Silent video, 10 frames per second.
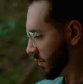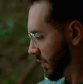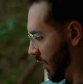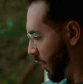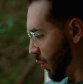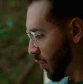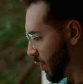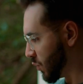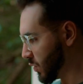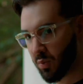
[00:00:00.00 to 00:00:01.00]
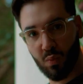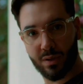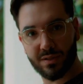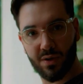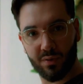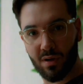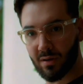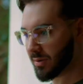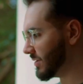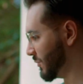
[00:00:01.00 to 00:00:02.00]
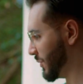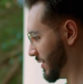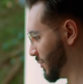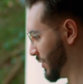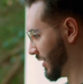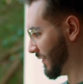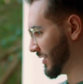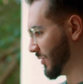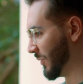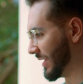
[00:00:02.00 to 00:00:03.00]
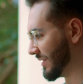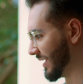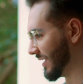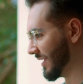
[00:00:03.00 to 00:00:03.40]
Oh, whoa, what is going on? We're not even doing anything.